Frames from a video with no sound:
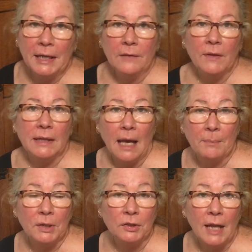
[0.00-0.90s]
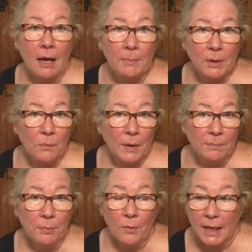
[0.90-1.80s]
of it that much now, but at one
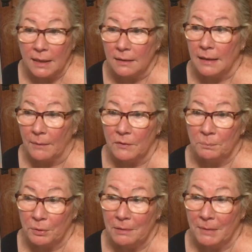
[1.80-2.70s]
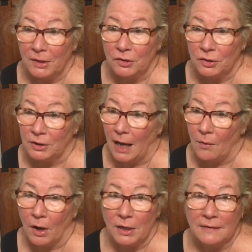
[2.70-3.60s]
point, that was pretty much how
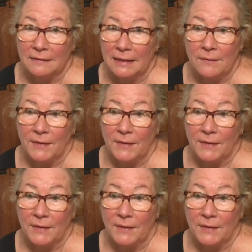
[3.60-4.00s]
artists lived.